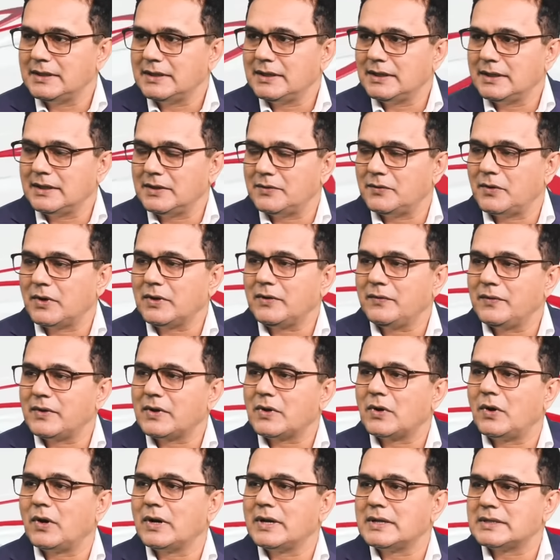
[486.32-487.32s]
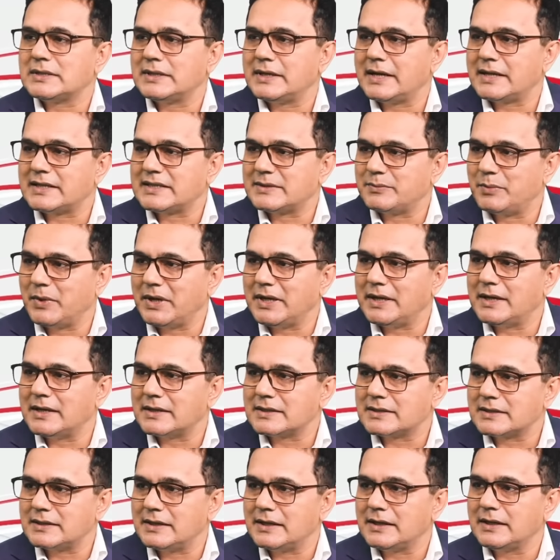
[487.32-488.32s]
what we call as an
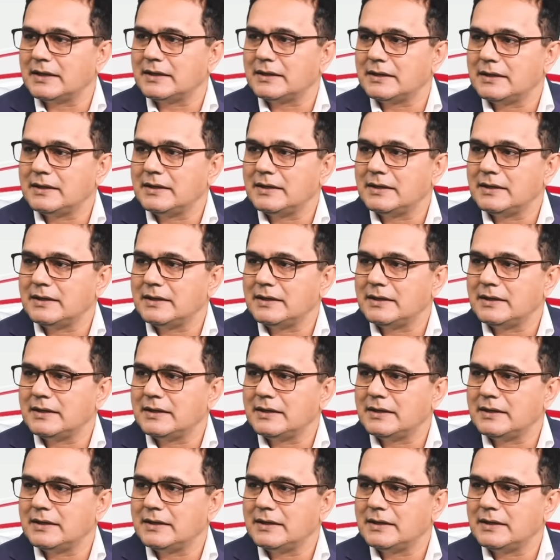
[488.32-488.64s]
experience layer